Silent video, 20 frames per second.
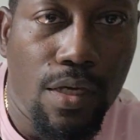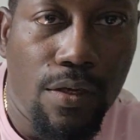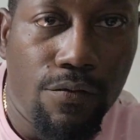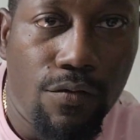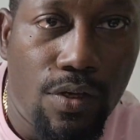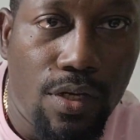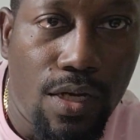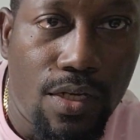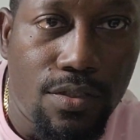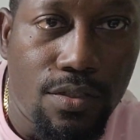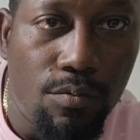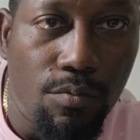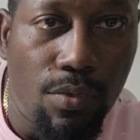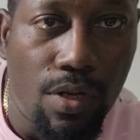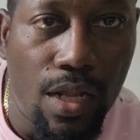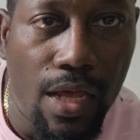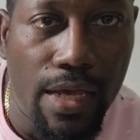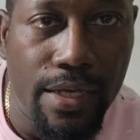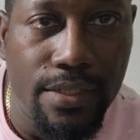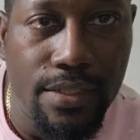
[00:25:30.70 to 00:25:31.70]
give you guys some
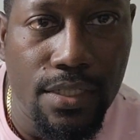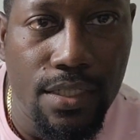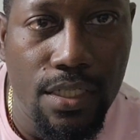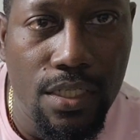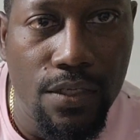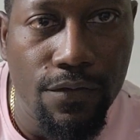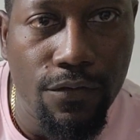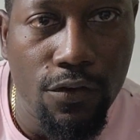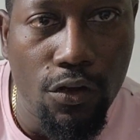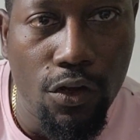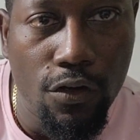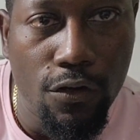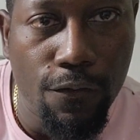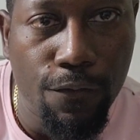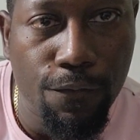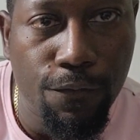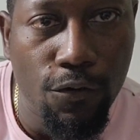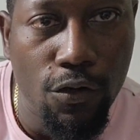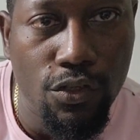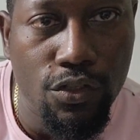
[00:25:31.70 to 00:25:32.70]
light, even on the
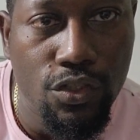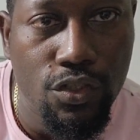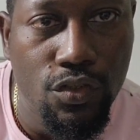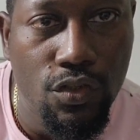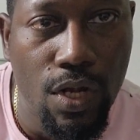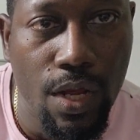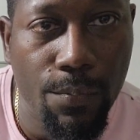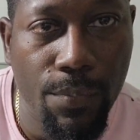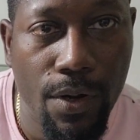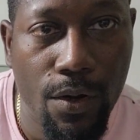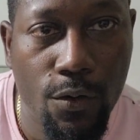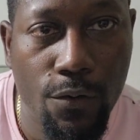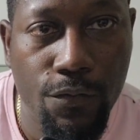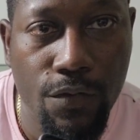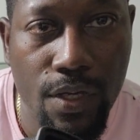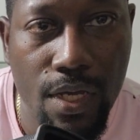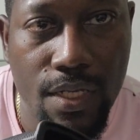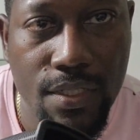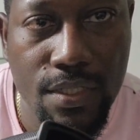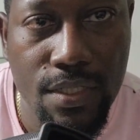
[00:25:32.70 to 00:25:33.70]
front strap, I don't know if
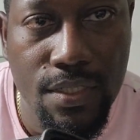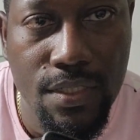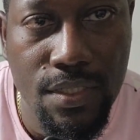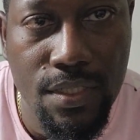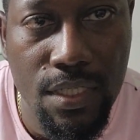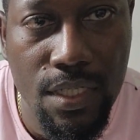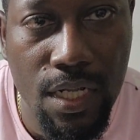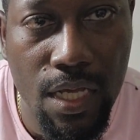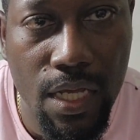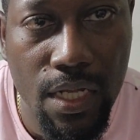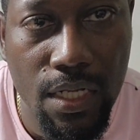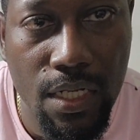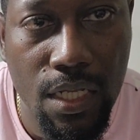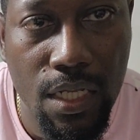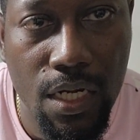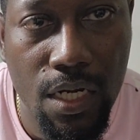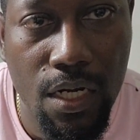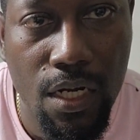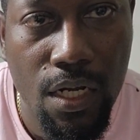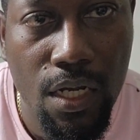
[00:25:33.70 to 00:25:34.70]
you guys can see that
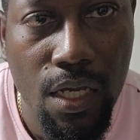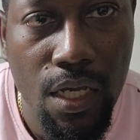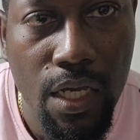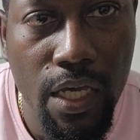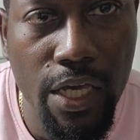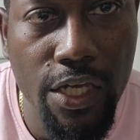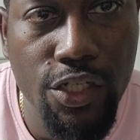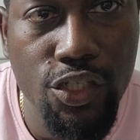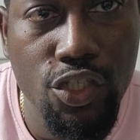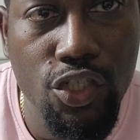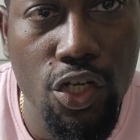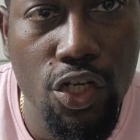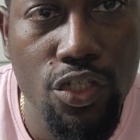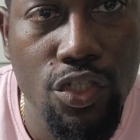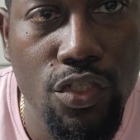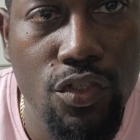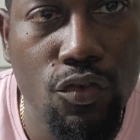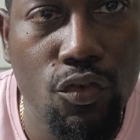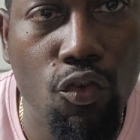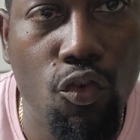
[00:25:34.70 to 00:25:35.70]
there, it
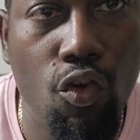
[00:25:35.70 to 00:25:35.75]
just